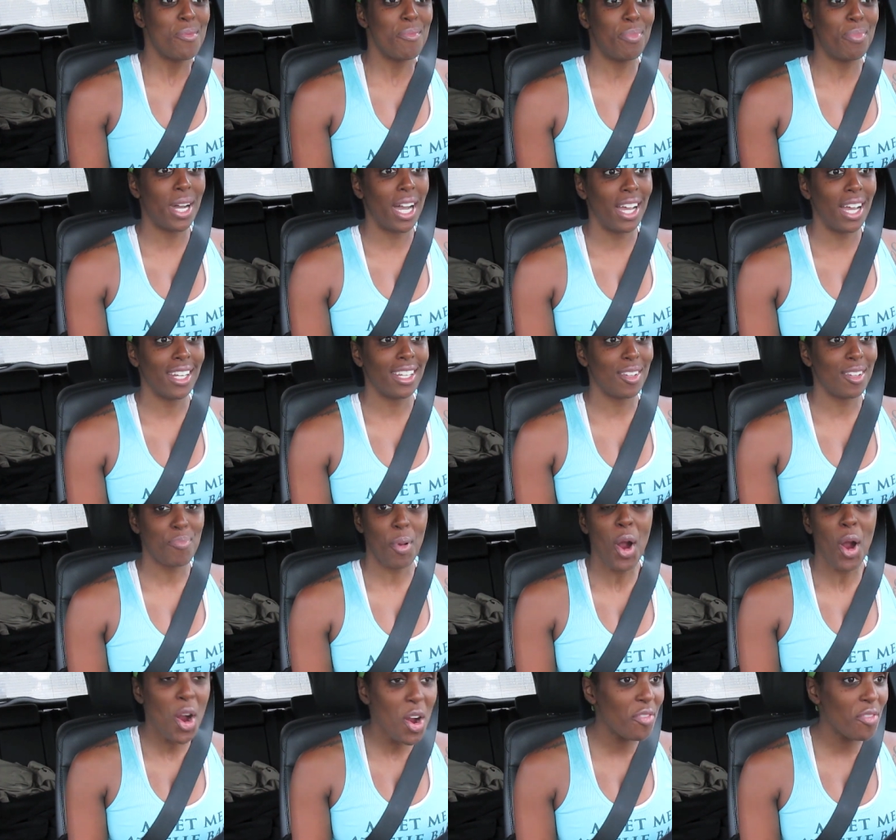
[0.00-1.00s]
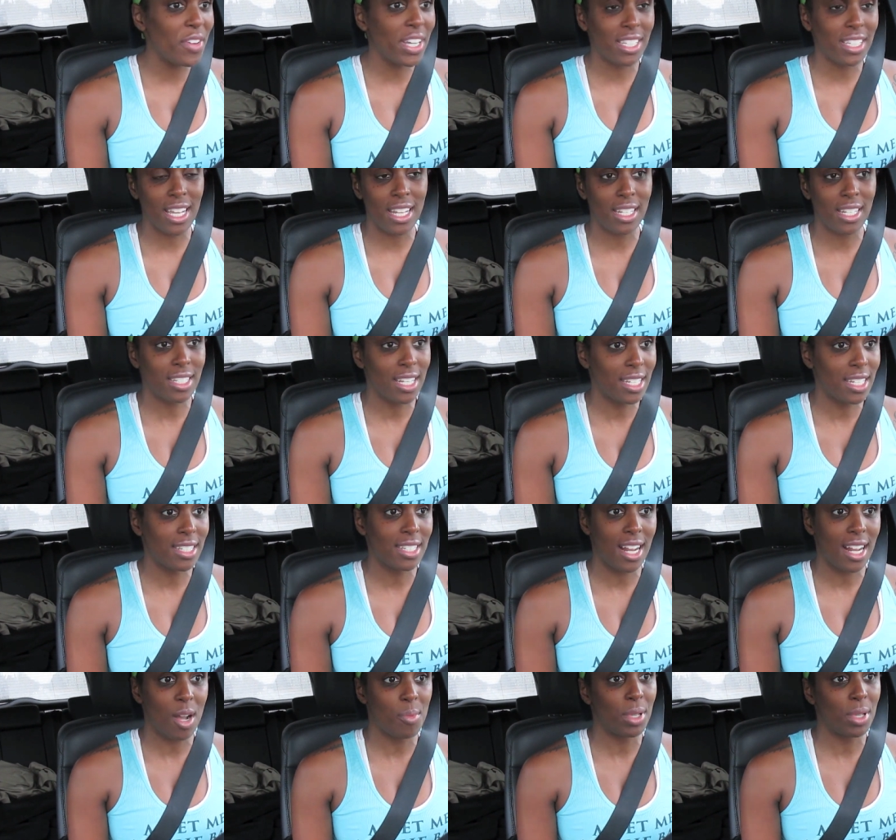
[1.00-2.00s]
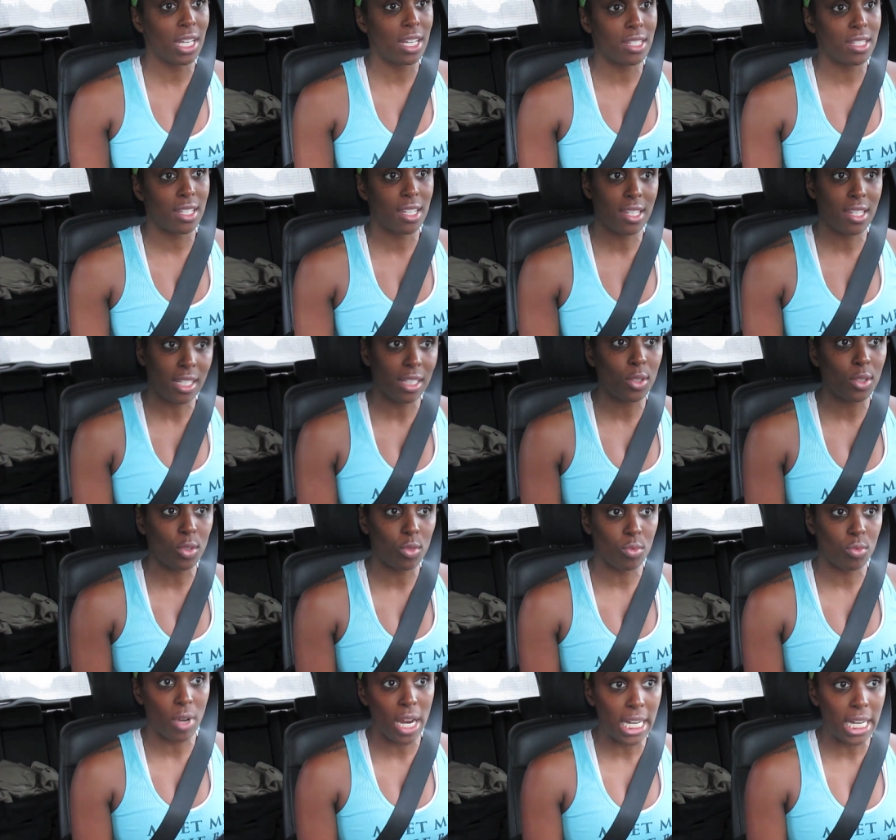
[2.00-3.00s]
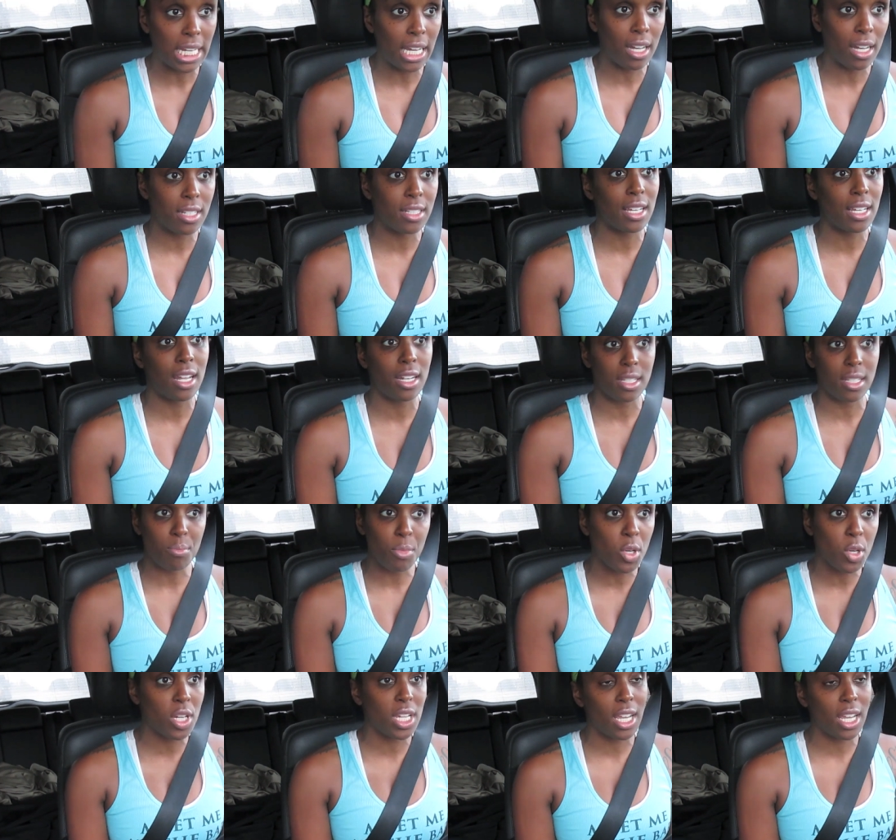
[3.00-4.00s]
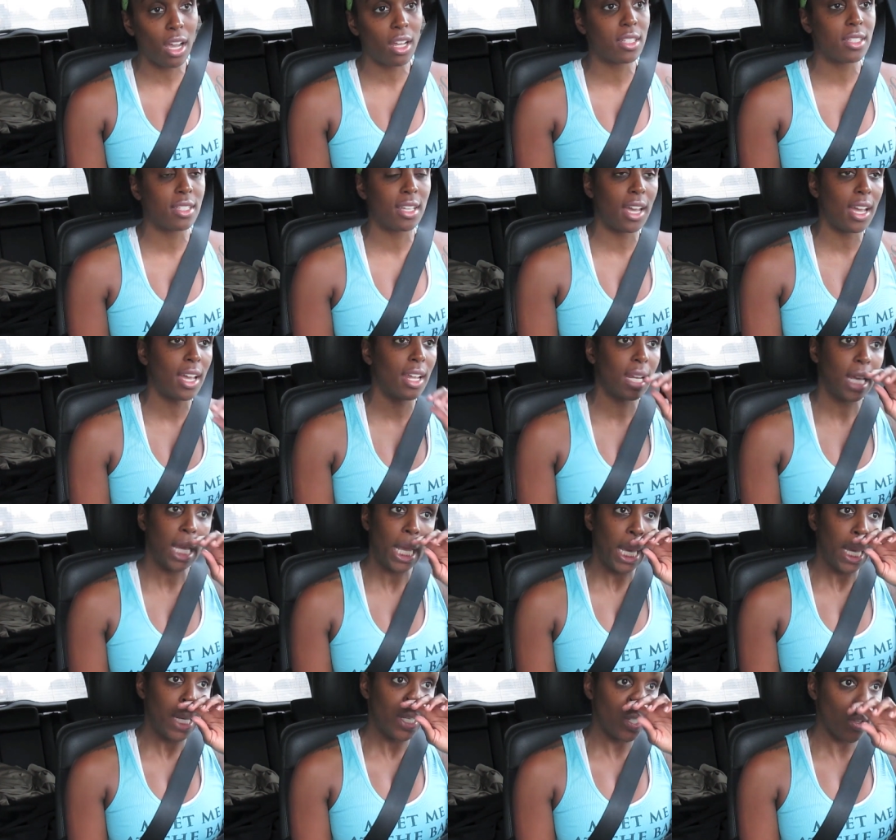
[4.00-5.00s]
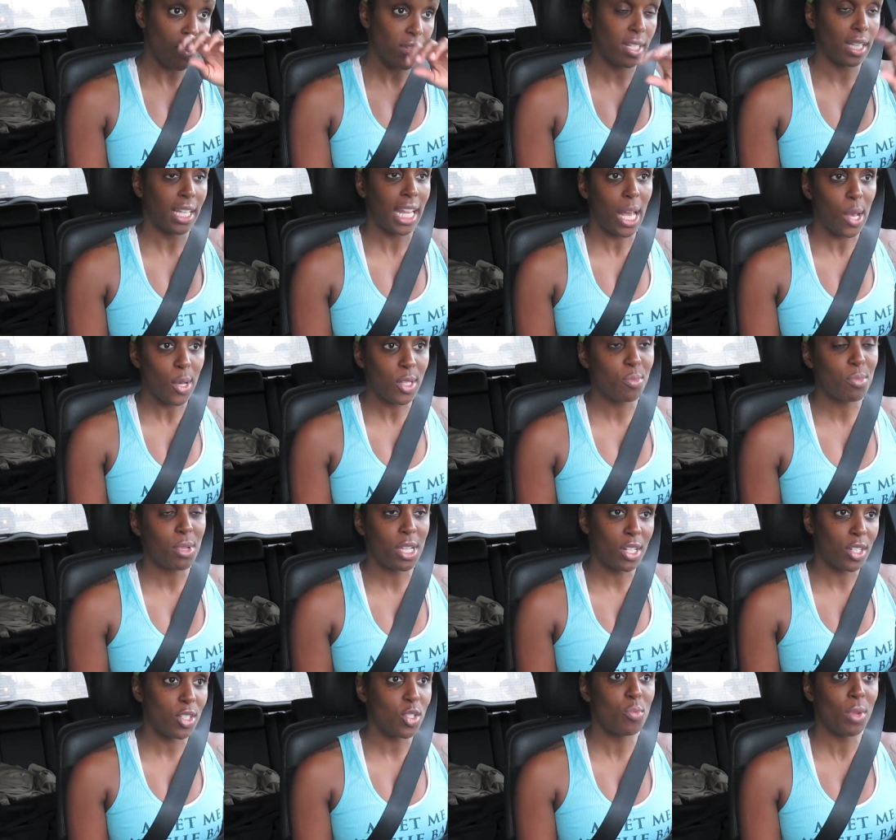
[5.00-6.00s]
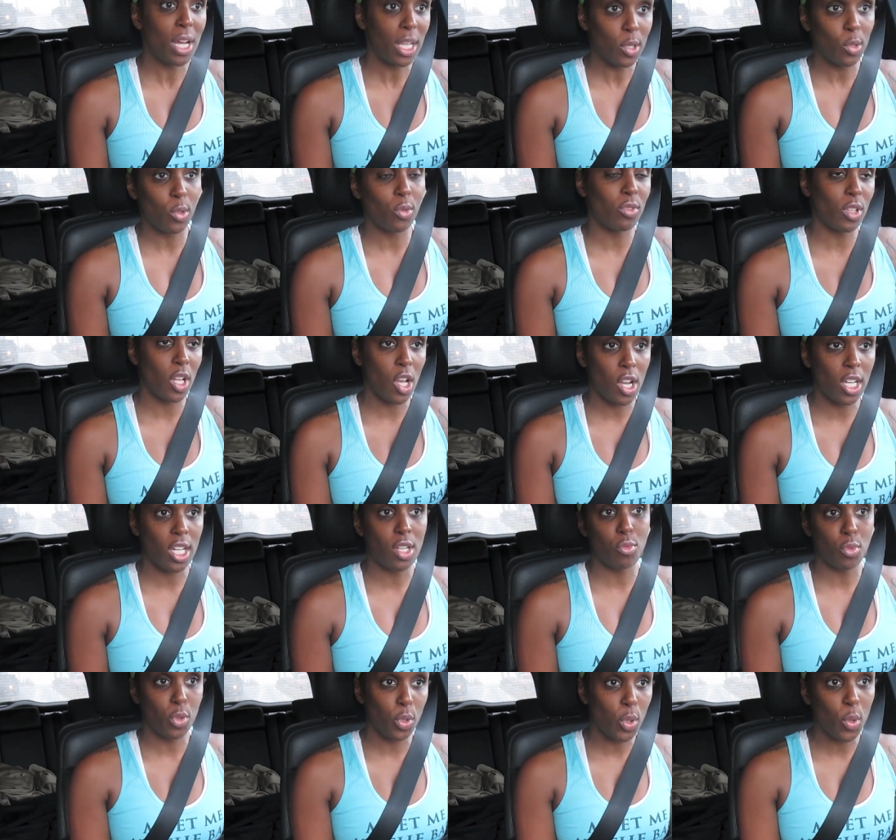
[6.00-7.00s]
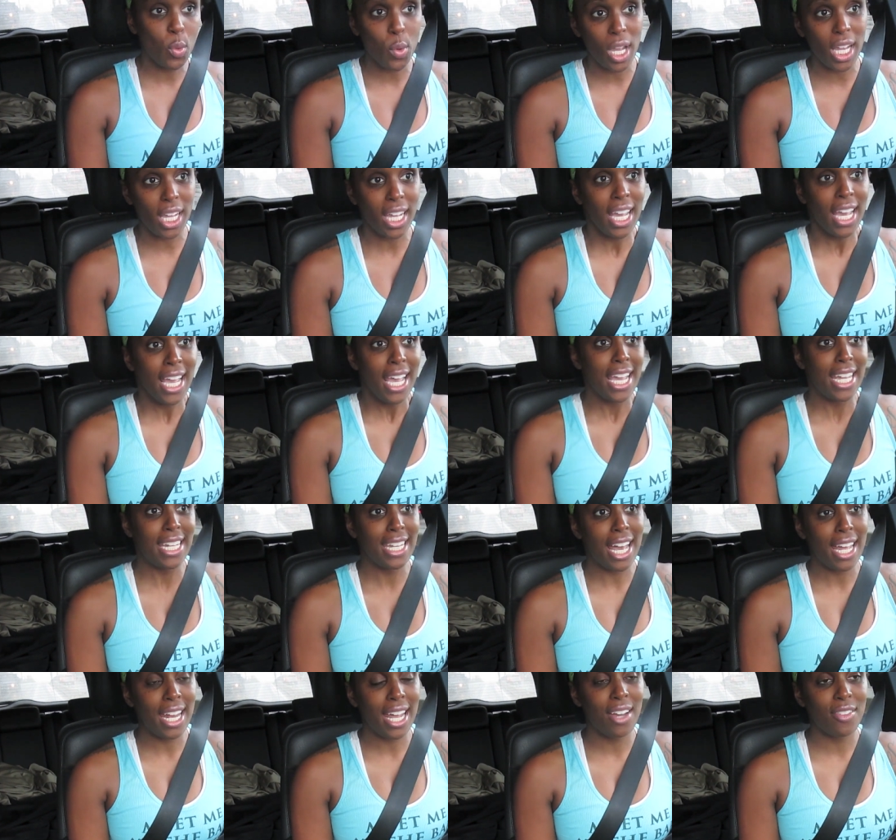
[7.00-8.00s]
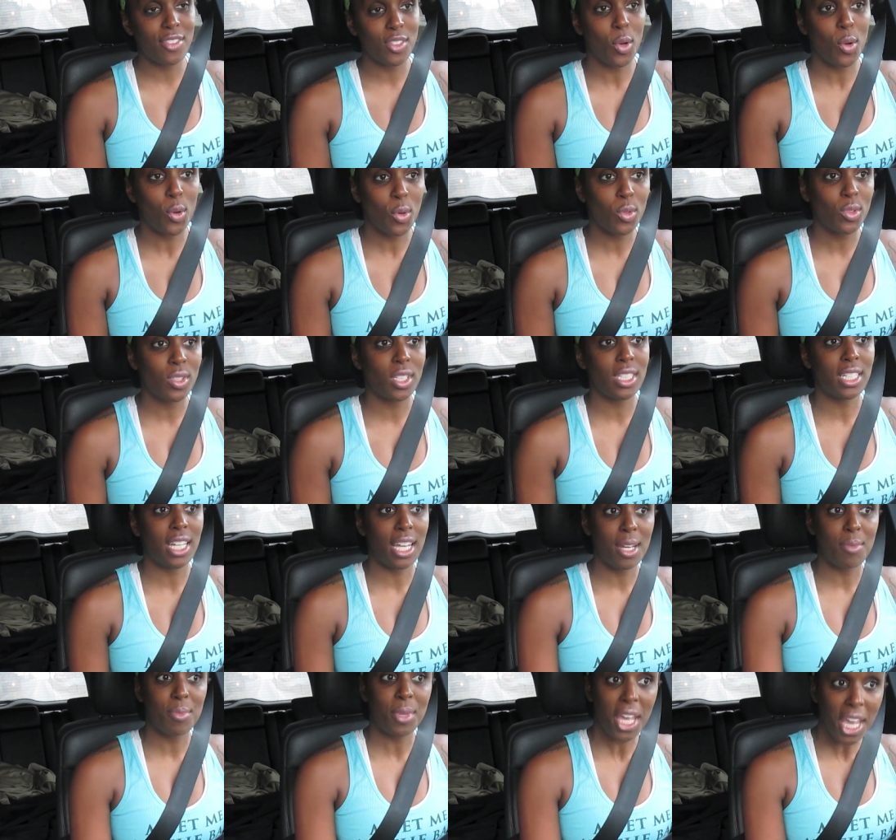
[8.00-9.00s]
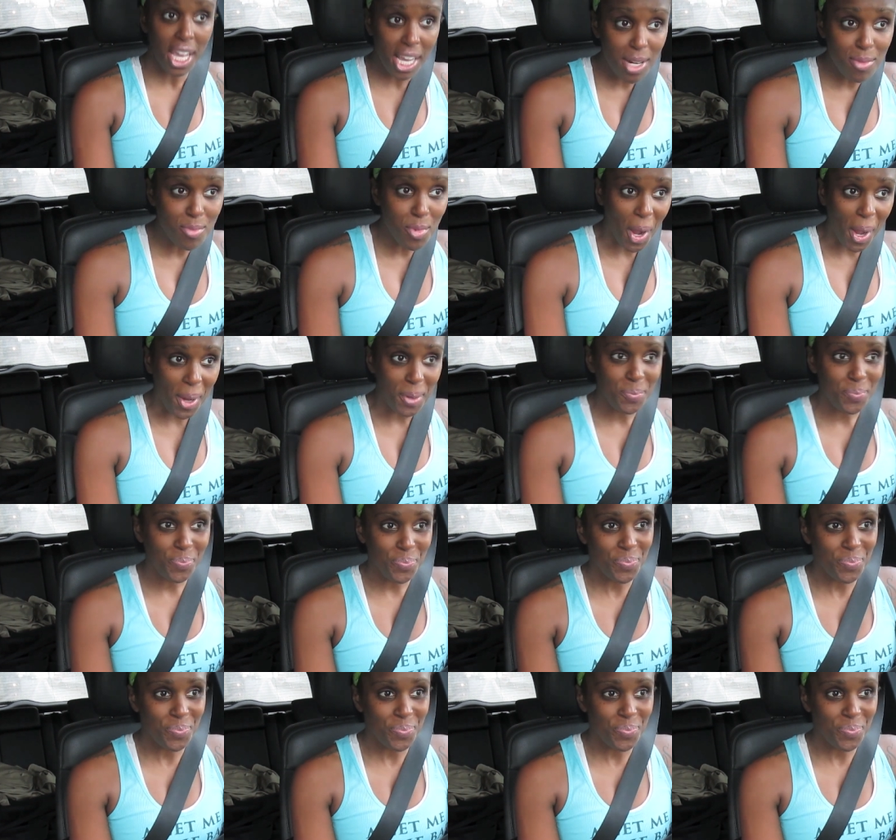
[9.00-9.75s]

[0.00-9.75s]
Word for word: but perfect day to test it out because it is a little rainy outside, it's murky outside. So this allows me to do my little vlogging real quick and not have to hold the damn camera.